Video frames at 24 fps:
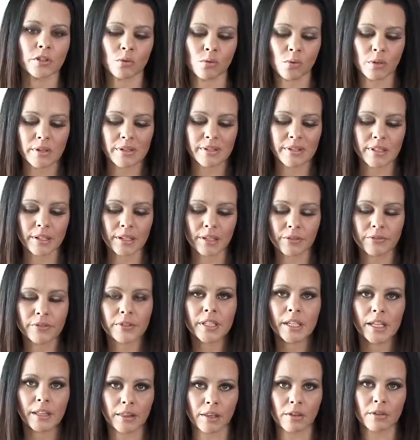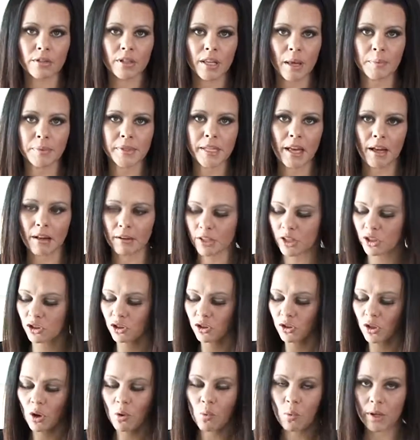or a sieve to get those lumps out, because
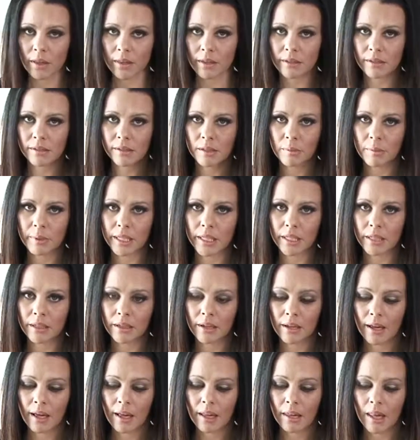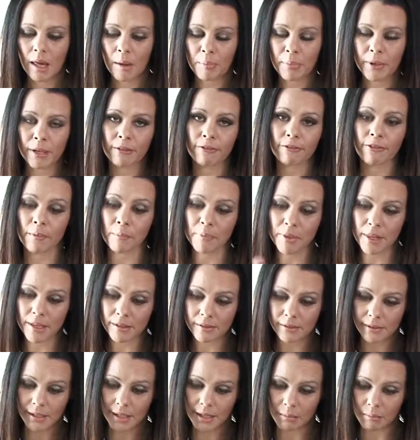you don't want this to be lumpy from this
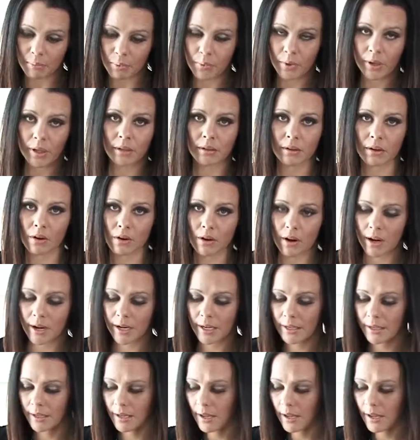standpoint, all right?